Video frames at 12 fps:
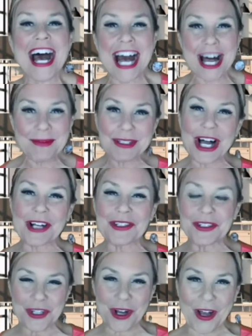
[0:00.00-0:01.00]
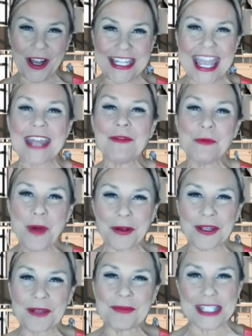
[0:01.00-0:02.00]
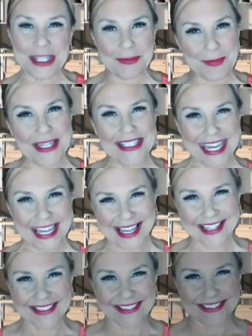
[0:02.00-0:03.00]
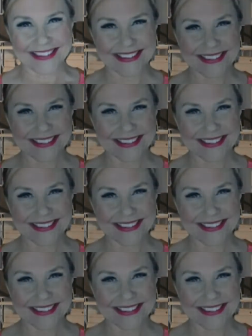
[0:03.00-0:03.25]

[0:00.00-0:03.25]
I'm Dr. Dawn, and welcome to the Monday Huddle.